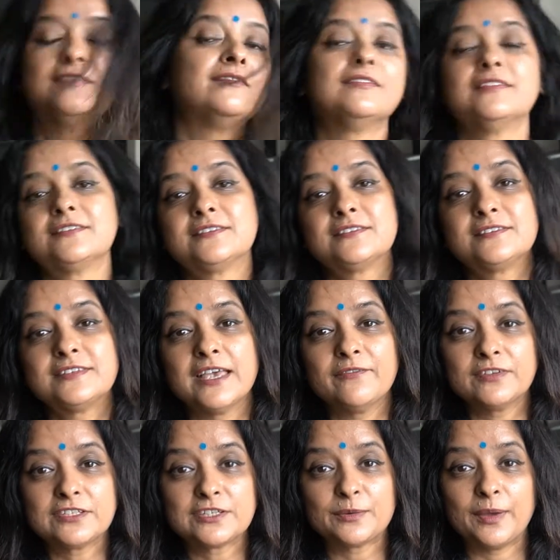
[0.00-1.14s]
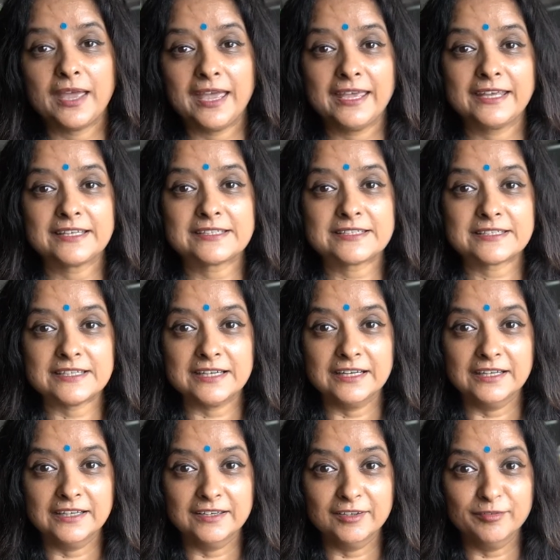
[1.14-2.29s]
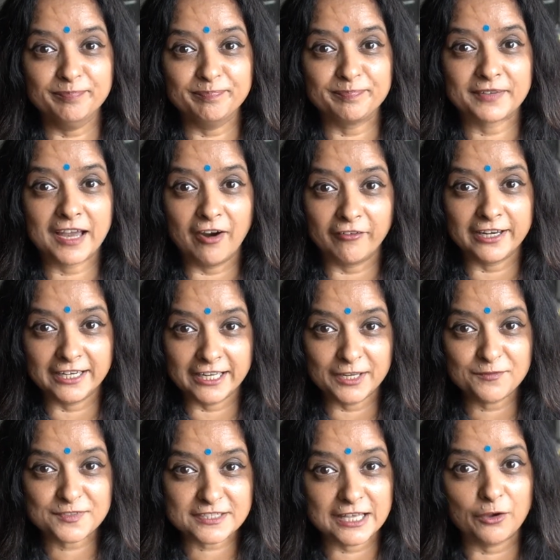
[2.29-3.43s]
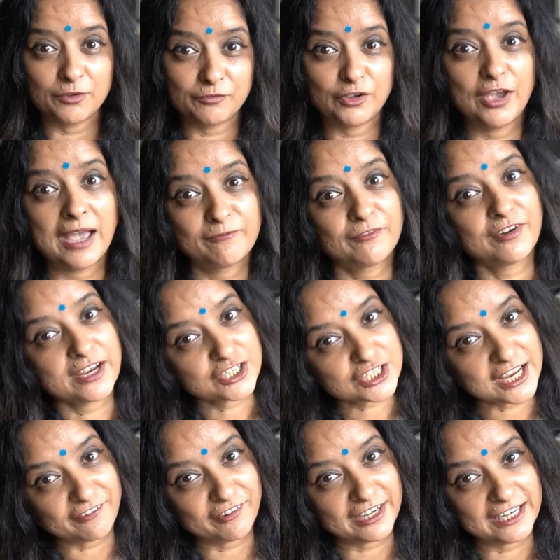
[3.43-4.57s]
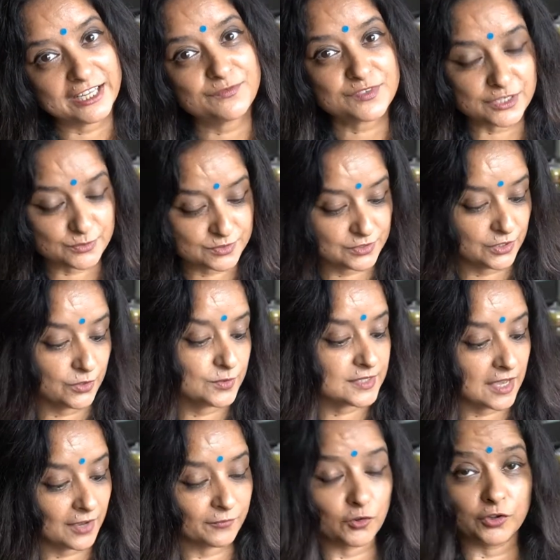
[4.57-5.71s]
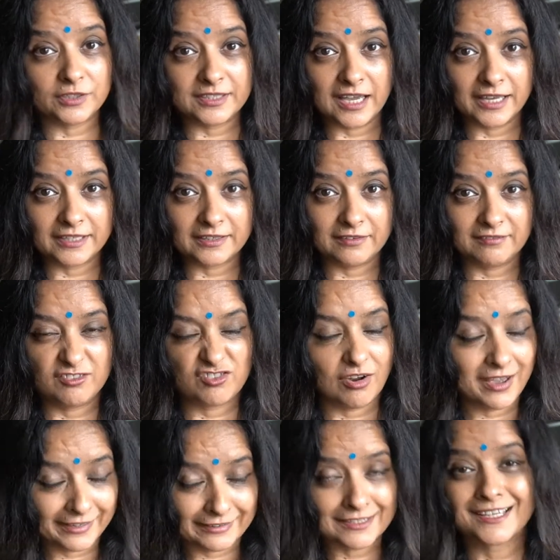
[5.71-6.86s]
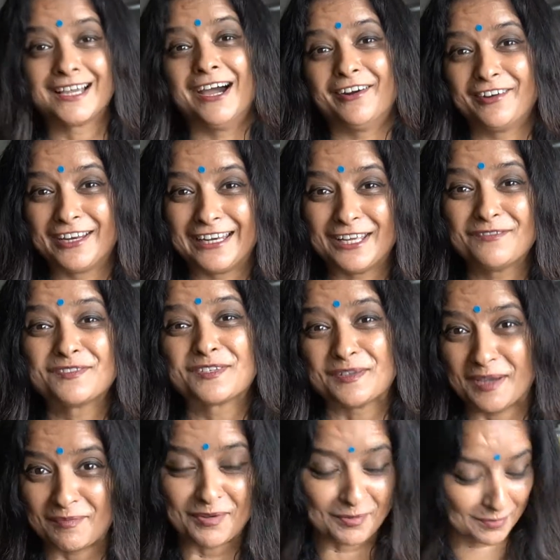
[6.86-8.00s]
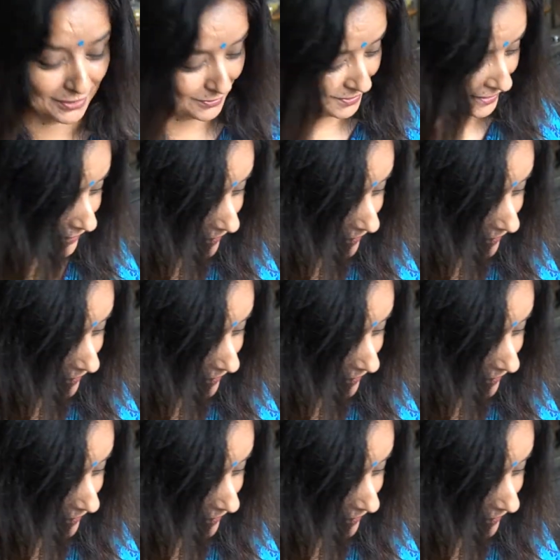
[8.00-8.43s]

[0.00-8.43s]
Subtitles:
7 to 8 curry leaves. Now if you have fresh curry leaves, use those. I've got dried curry leaves, so I'm going to be using